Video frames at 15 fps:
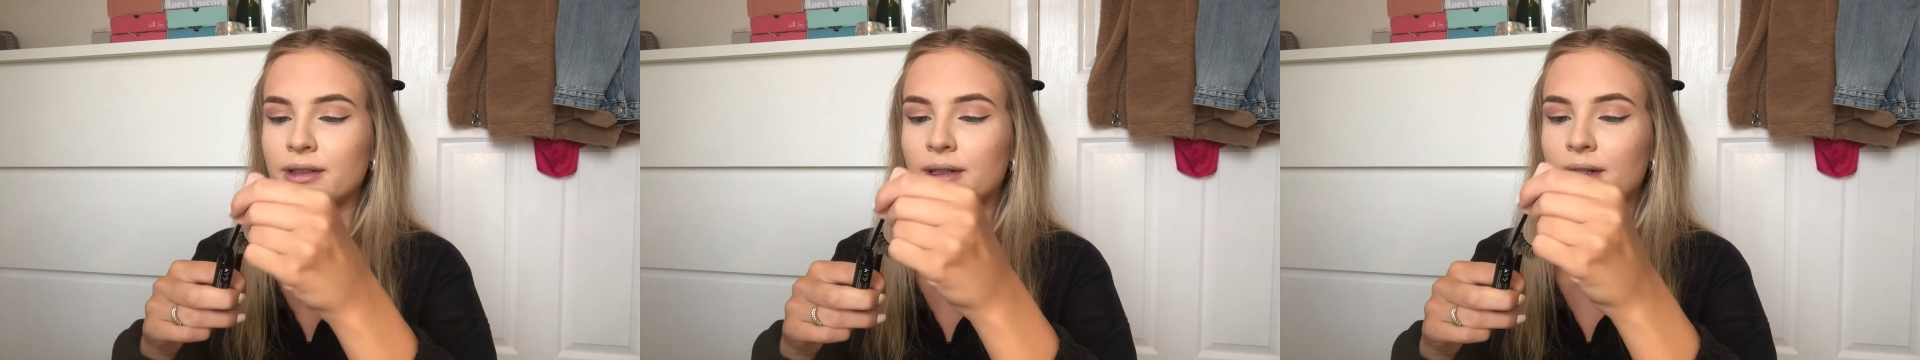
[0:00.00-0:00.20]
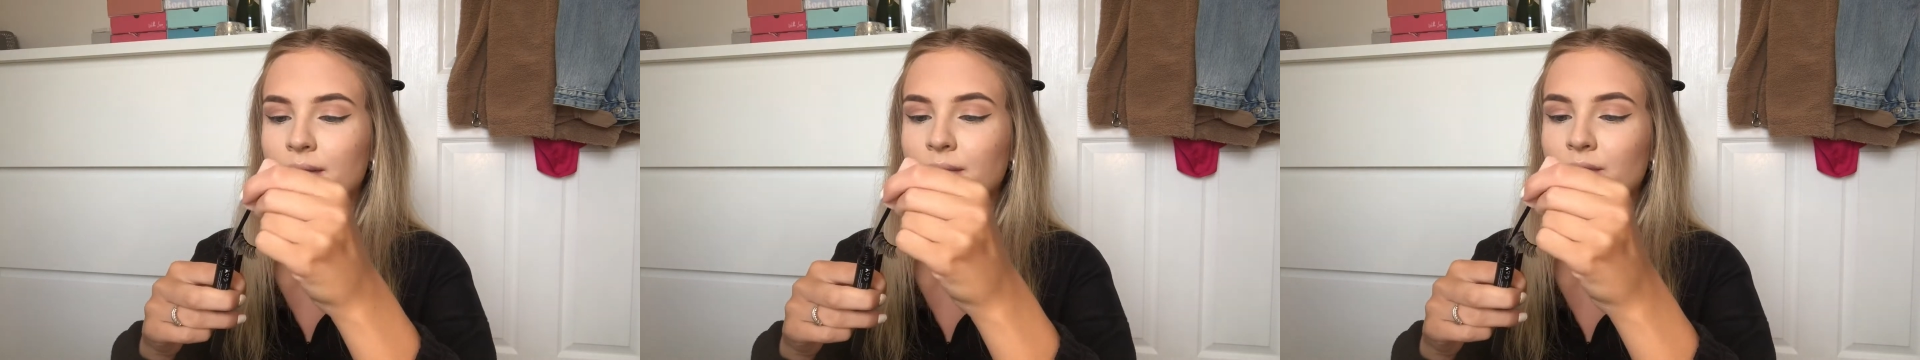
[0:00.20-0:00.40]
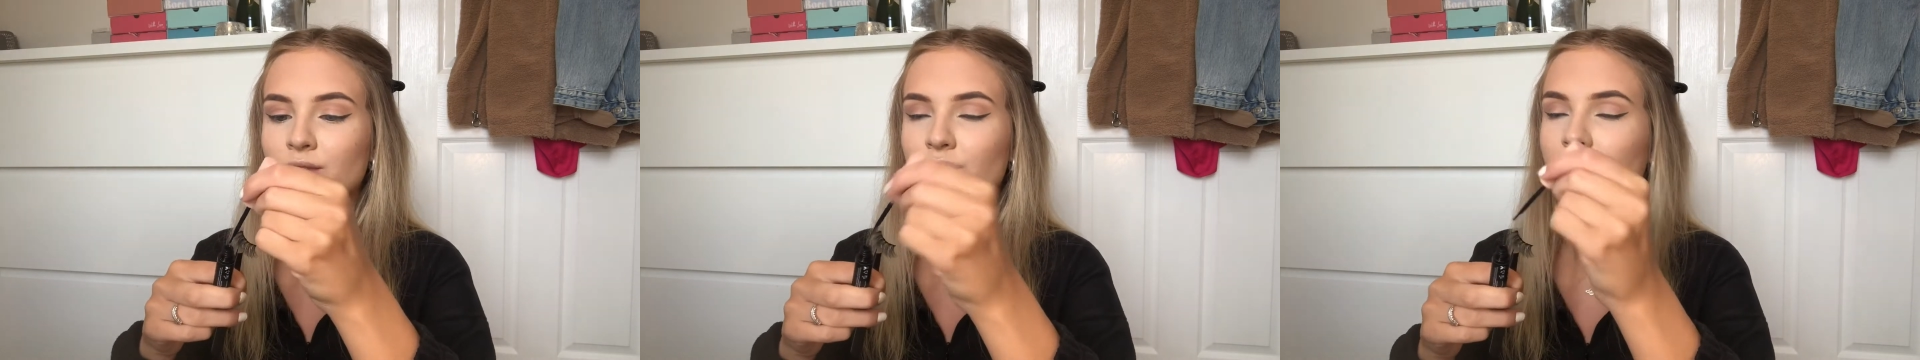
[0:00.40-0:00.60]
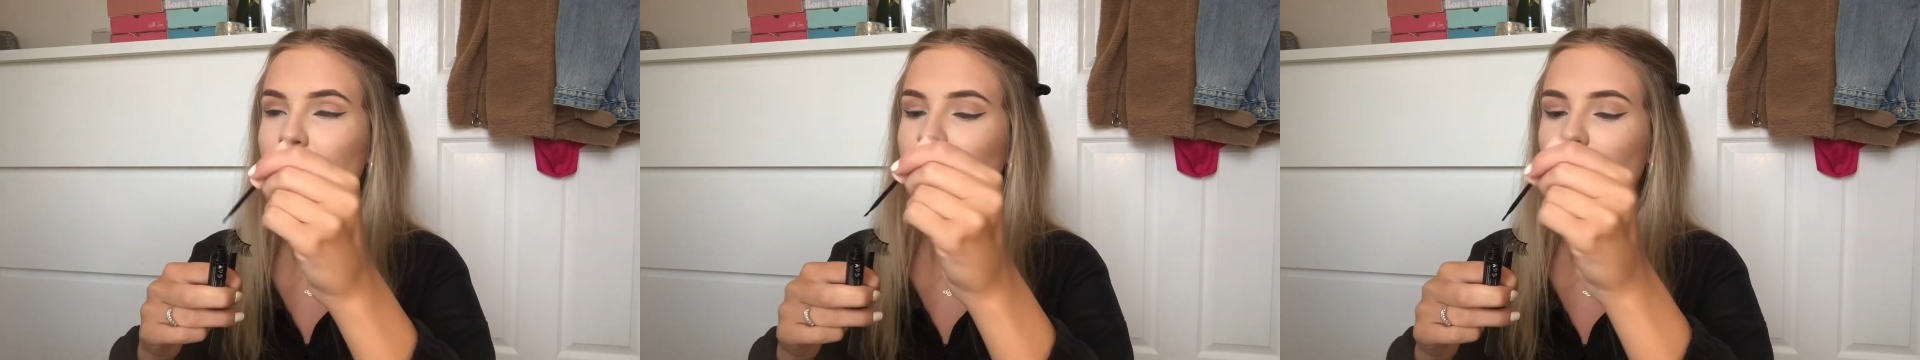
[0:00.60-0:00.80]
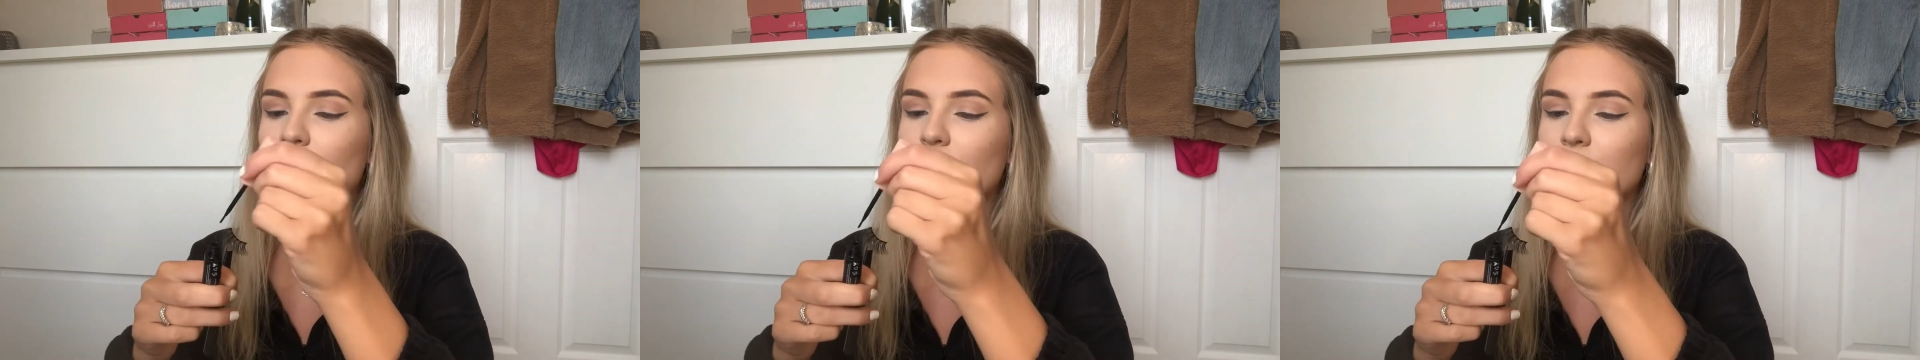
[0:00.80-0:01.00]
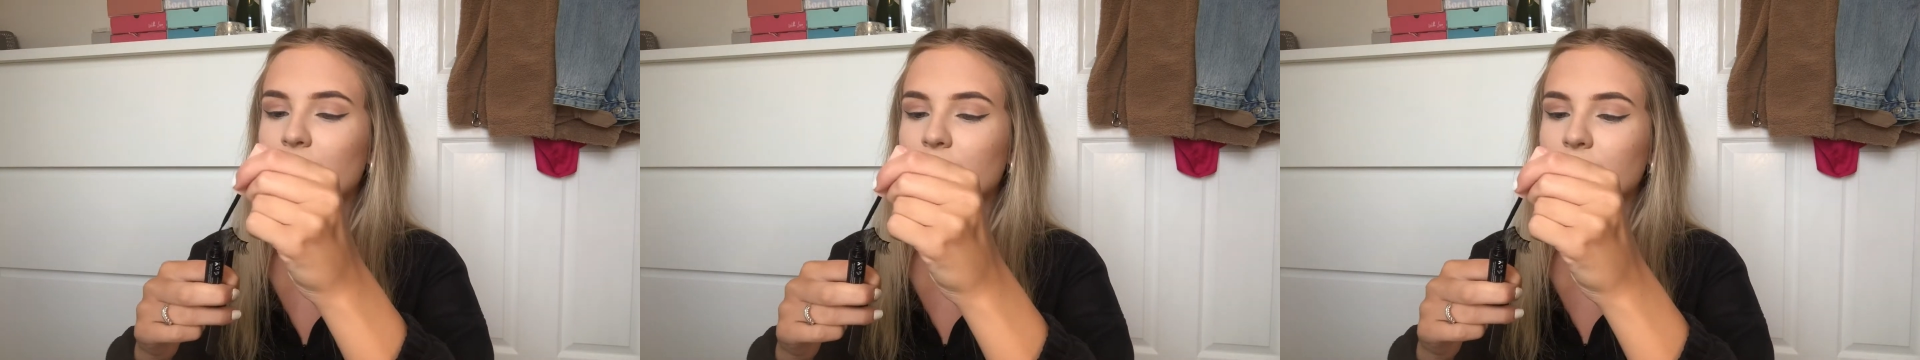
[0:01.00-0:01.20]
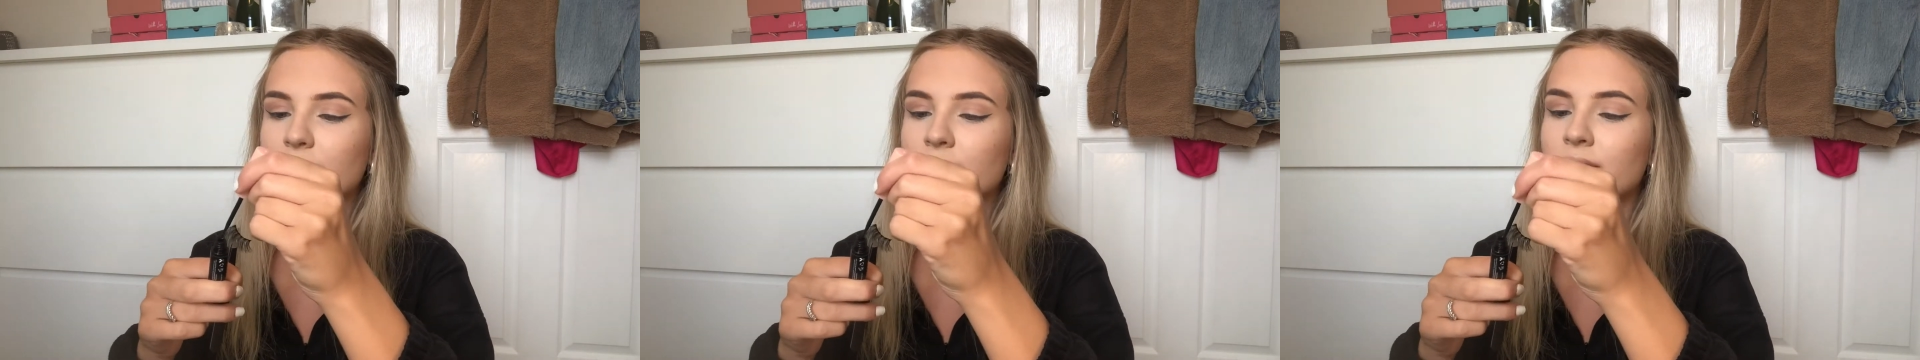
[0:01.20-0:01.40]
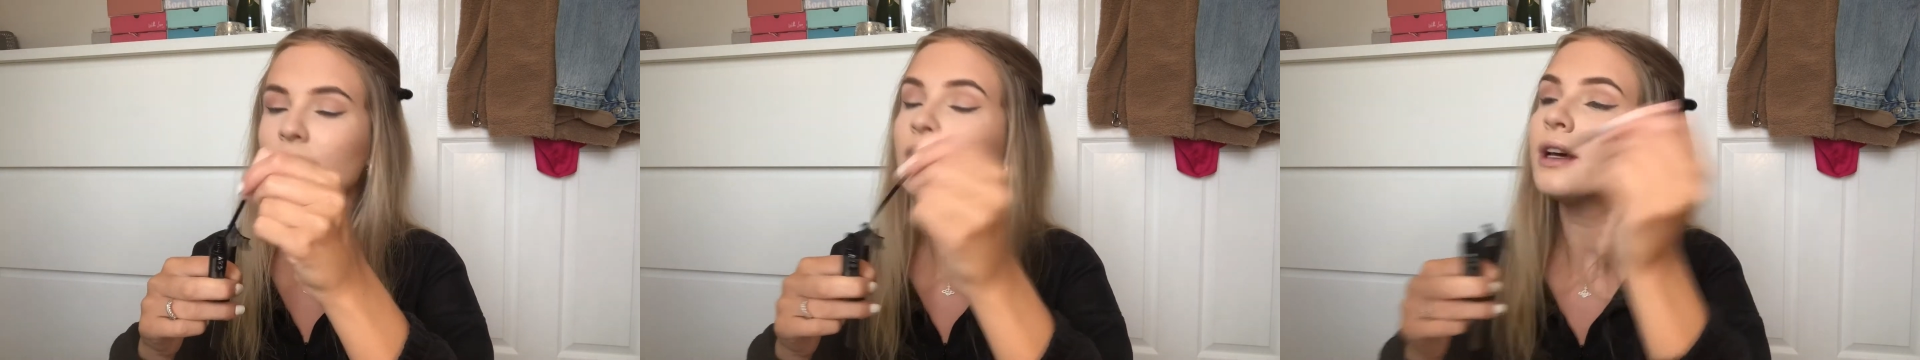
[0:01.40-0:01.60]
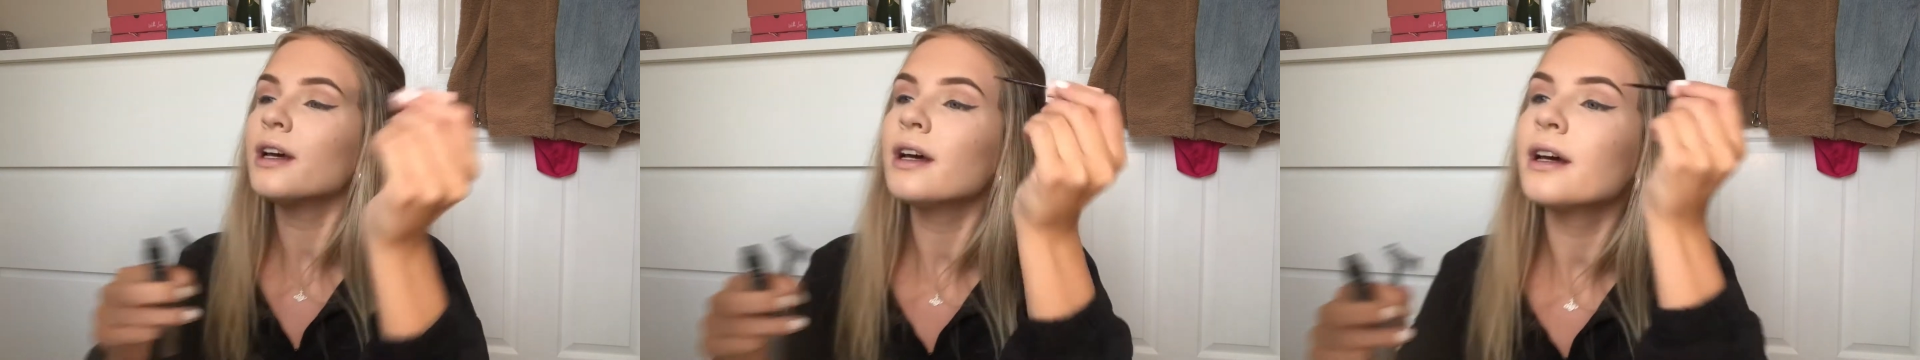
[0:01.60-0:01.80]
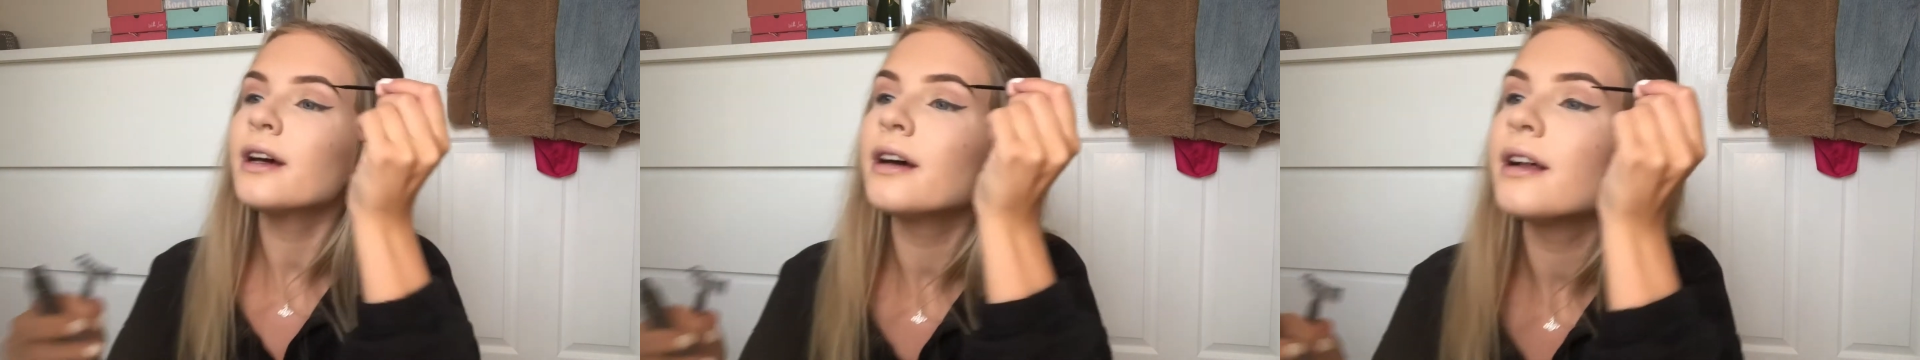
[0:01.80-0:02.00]
I'm going to try and draw it on my
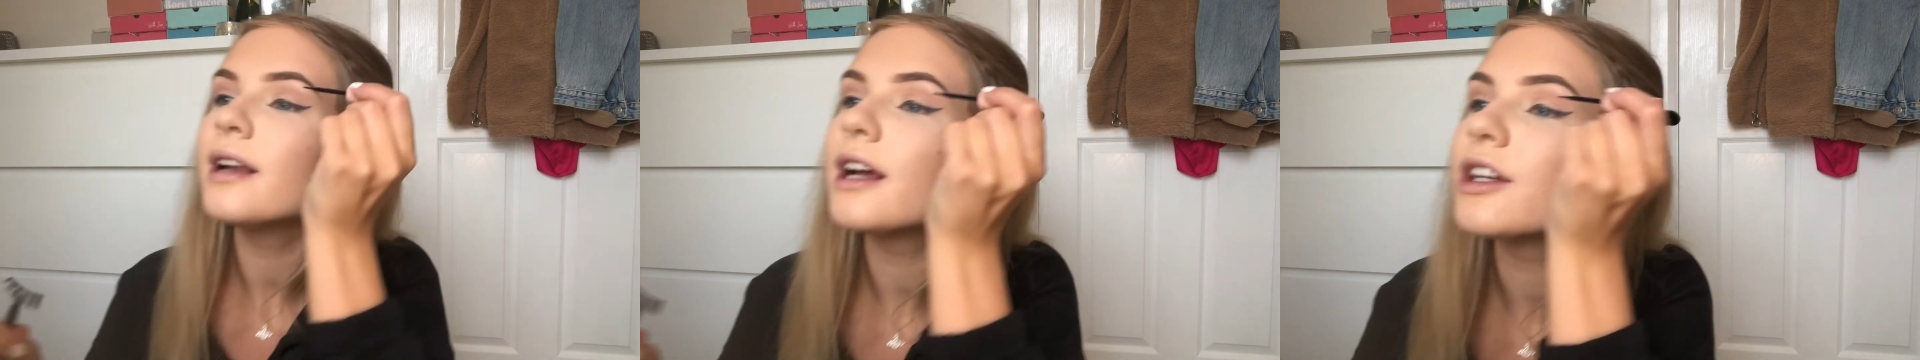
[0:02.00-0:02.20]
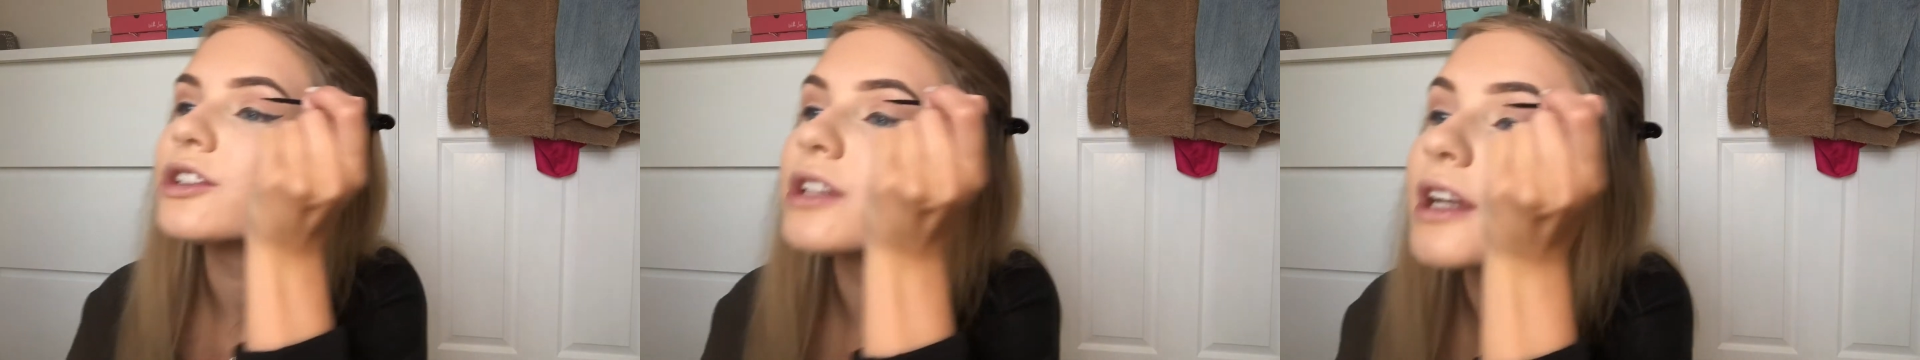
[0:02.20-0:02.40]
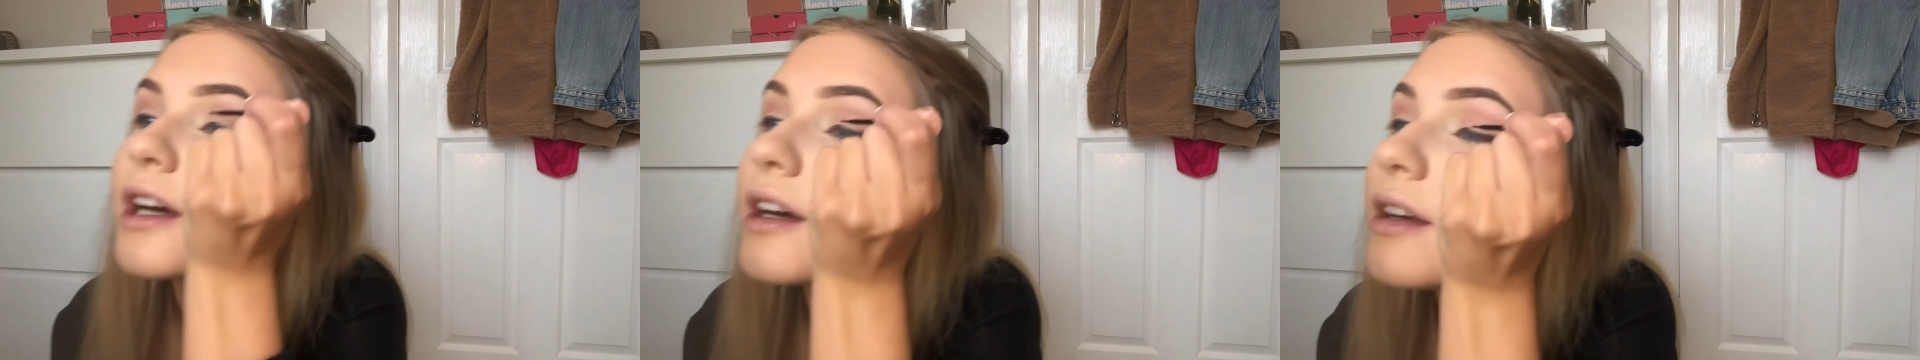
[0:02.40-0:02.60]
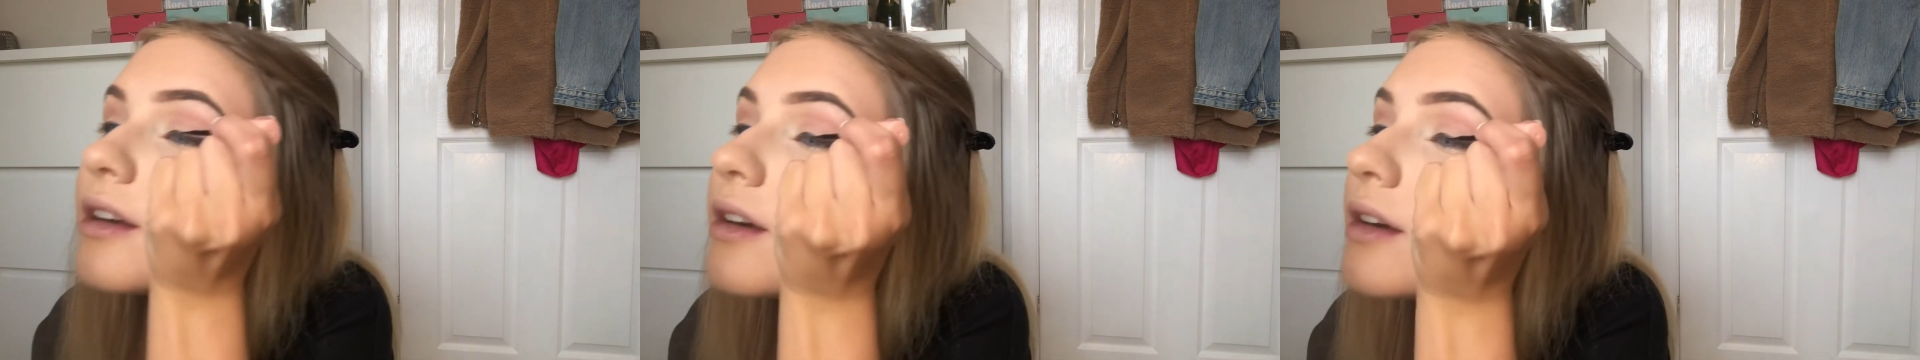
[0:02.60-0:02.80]
lash line.